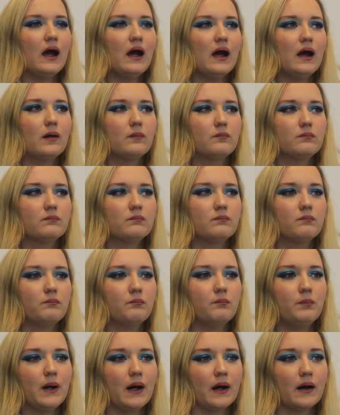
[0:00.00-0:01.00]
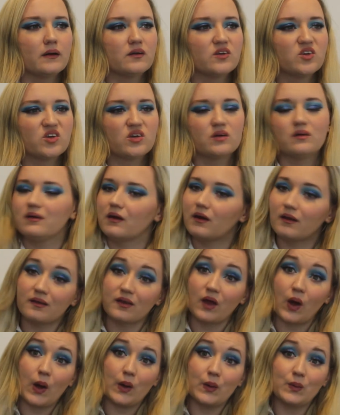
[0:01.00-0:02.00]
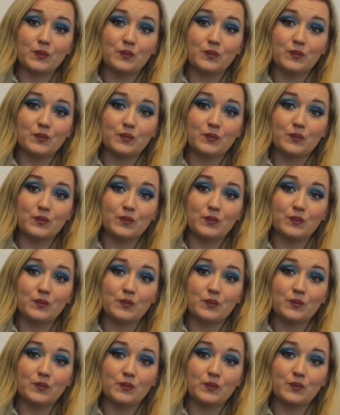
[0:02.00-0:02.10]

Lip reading: So